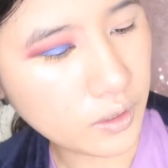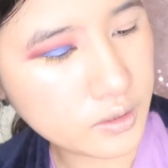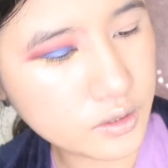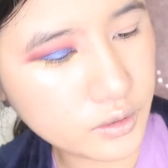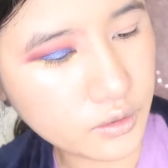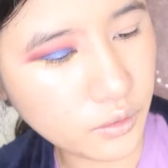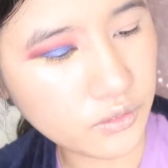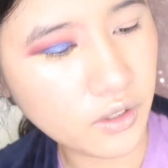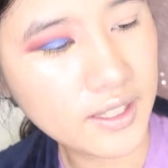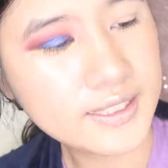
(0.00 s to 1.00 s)
1, 2,
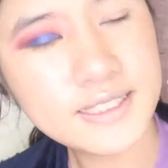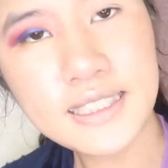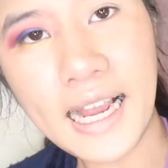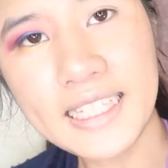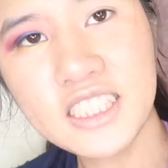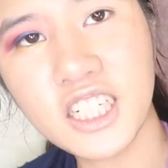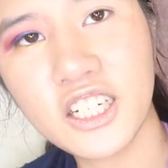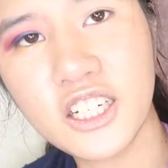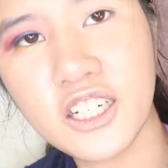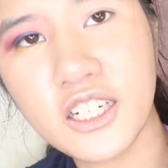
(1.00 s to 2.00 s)
3.
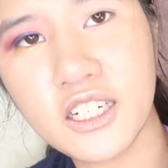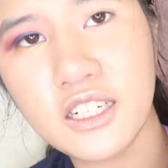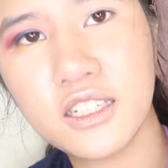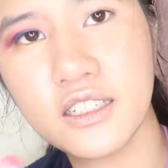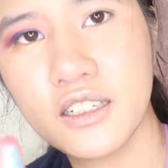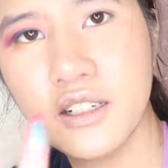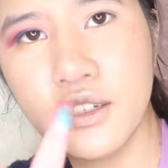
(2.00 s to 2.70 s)
Saturn!